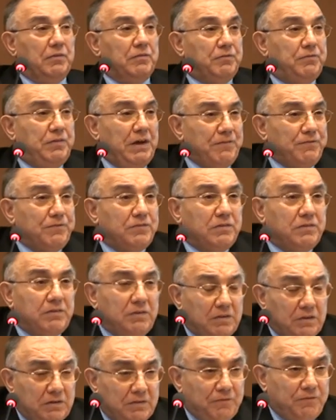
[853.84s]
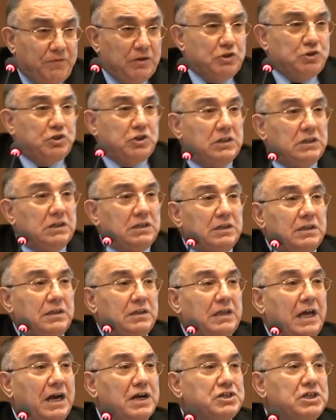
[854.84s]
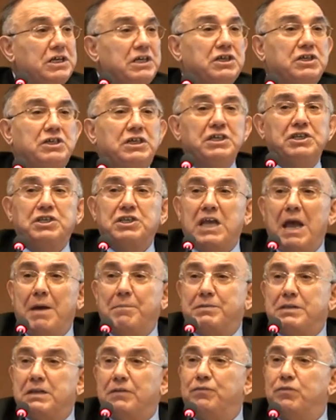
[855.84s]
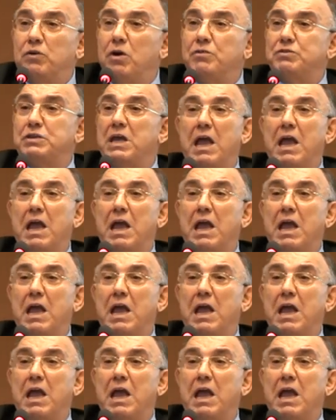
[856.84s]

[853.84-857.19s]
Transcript: Fifth feature, there is increased capital flows